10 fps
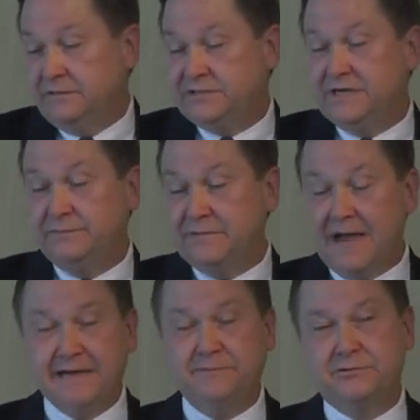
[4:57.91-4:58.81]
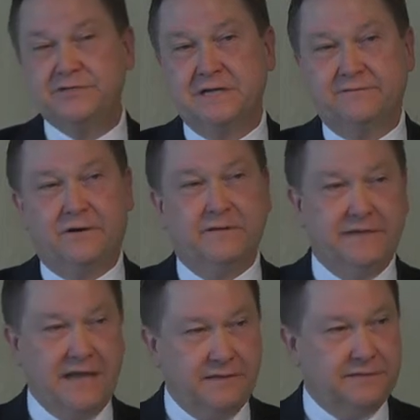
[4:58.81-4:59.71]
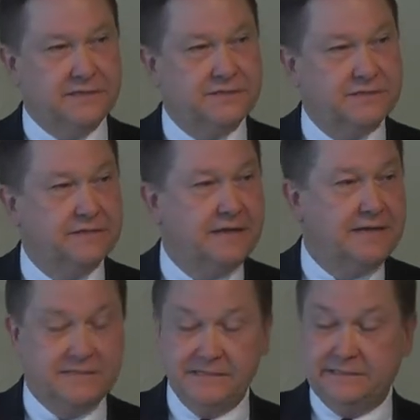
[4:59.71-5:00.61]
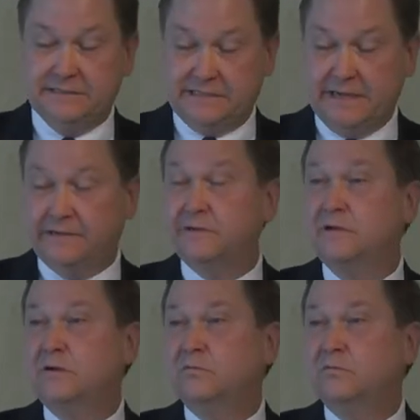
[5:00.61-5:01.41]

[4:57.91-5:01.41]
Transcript: You see, 90% of all the atheists in 1910